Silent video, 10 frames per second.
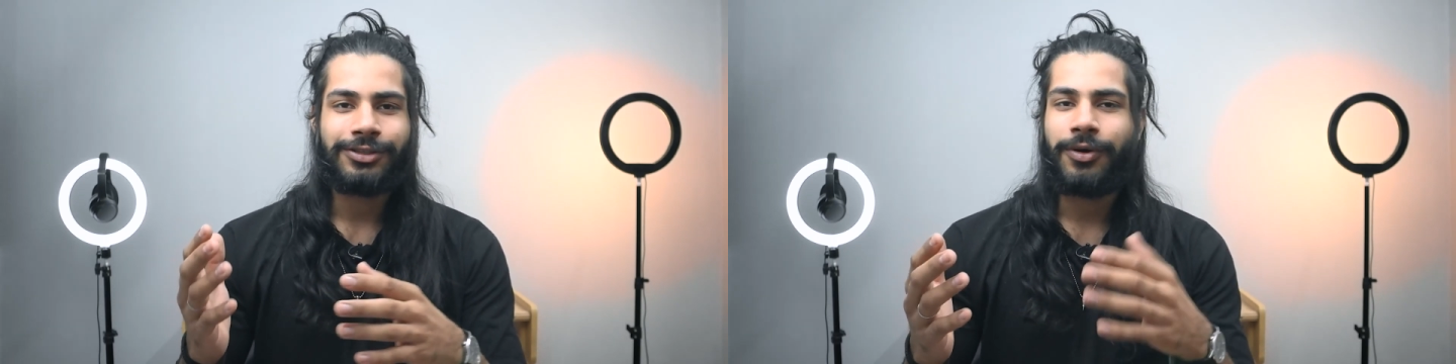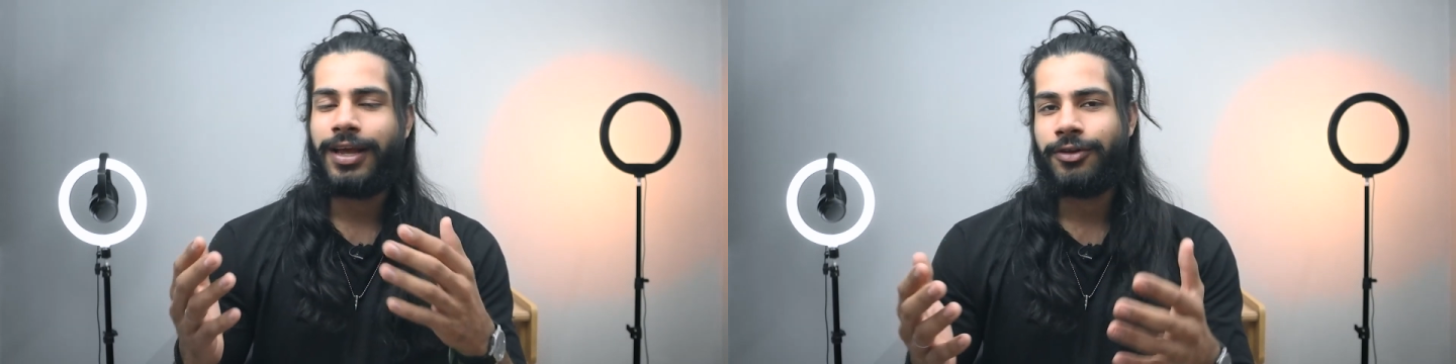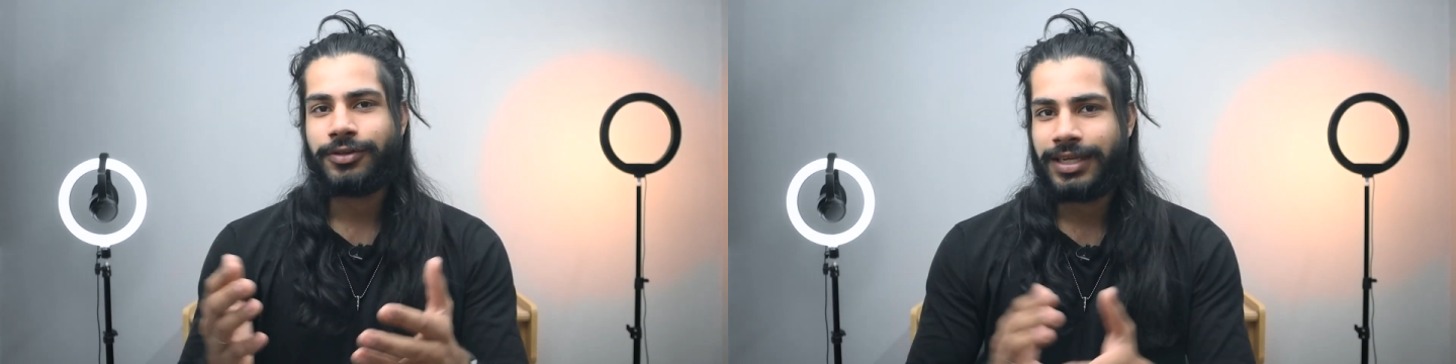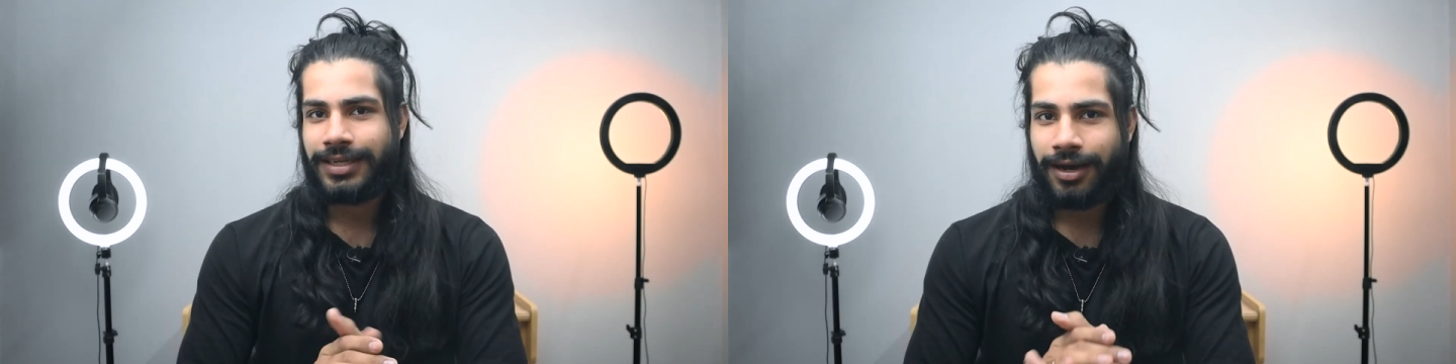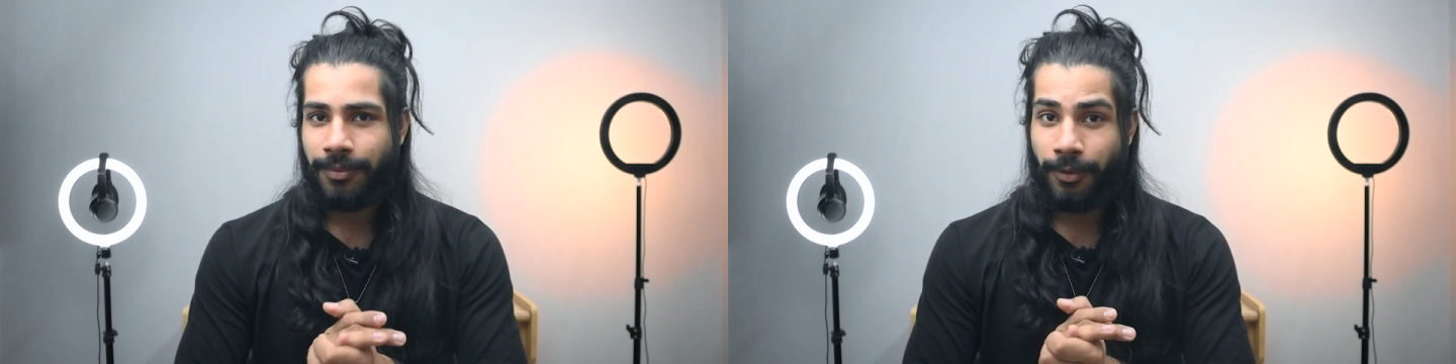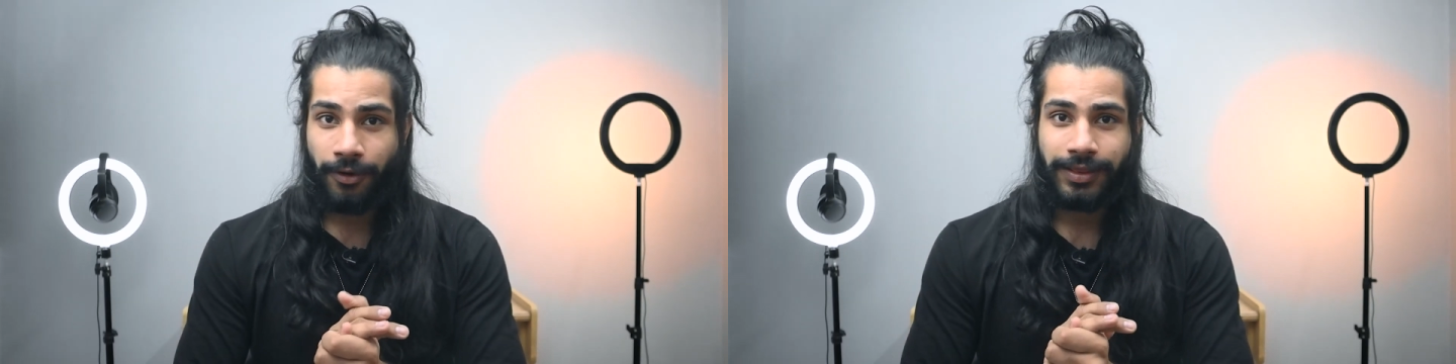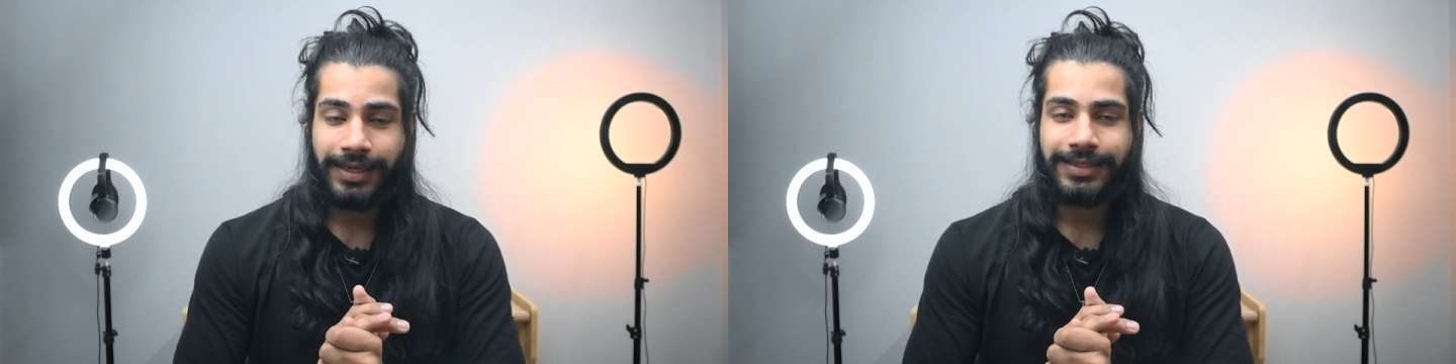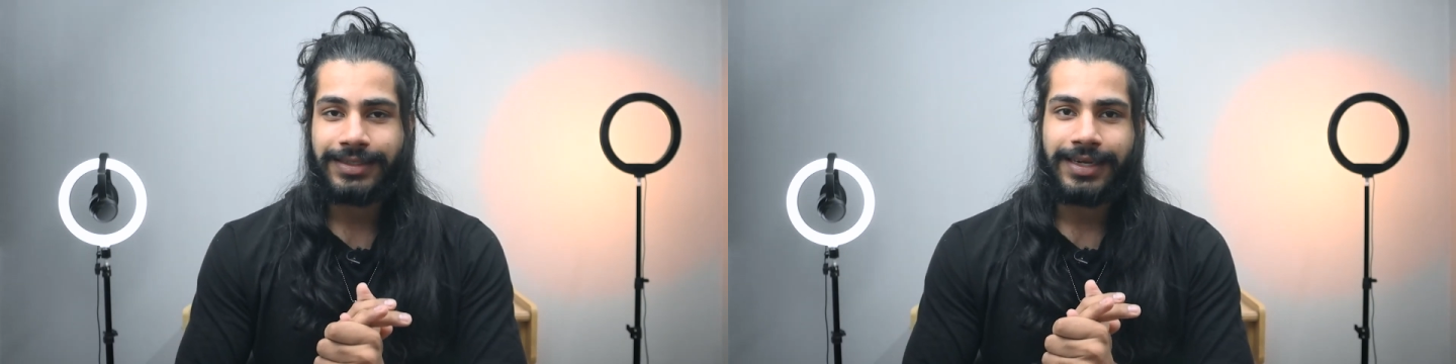so I looked it up on
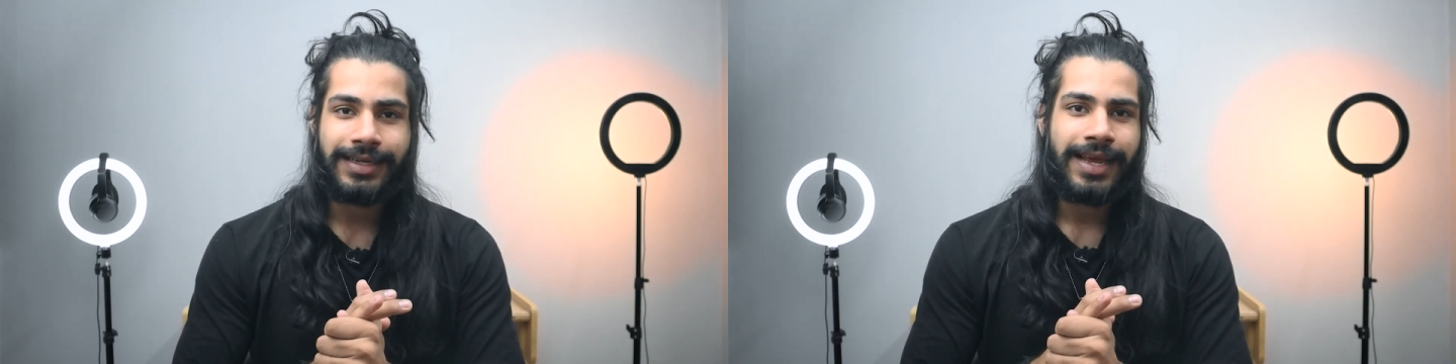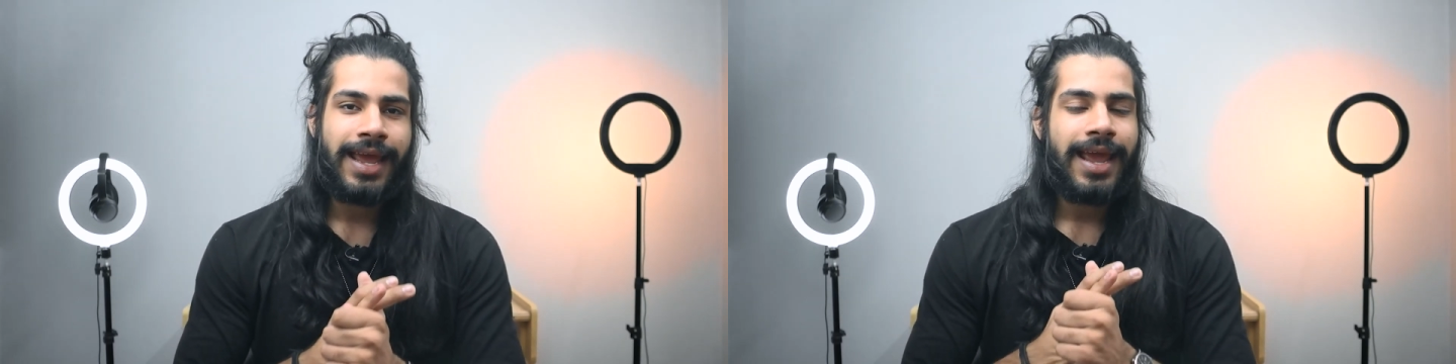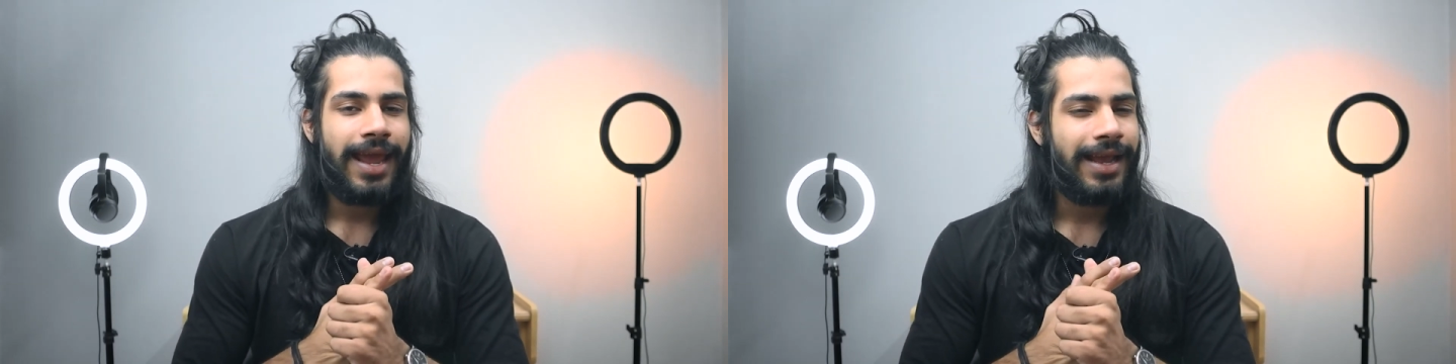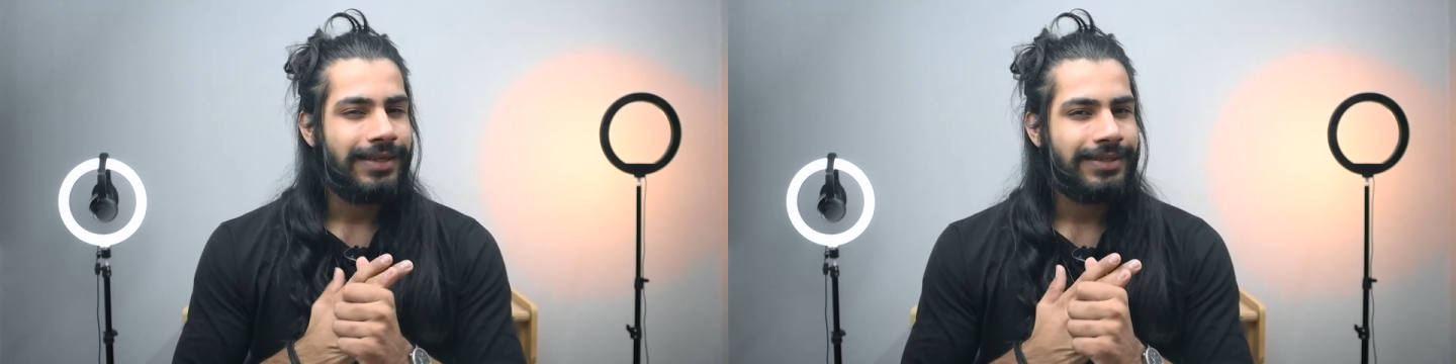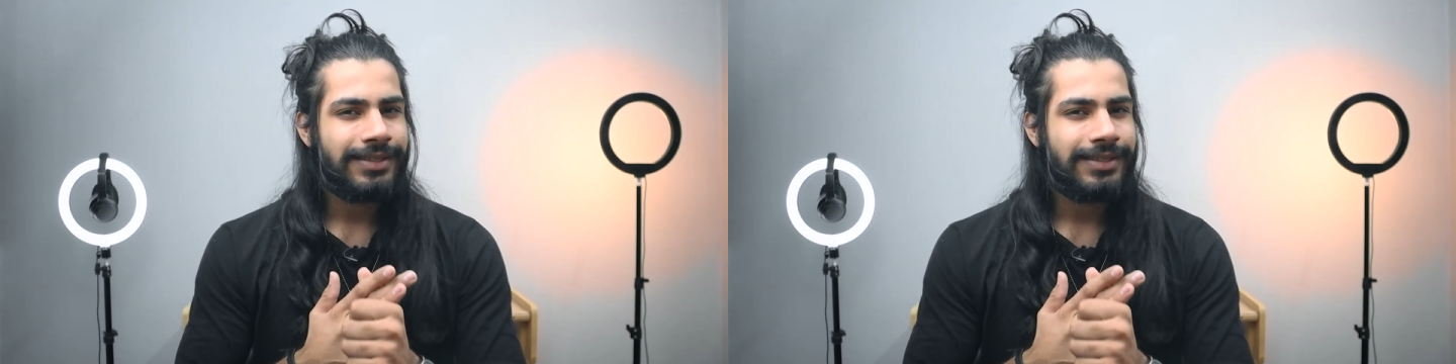the internet, and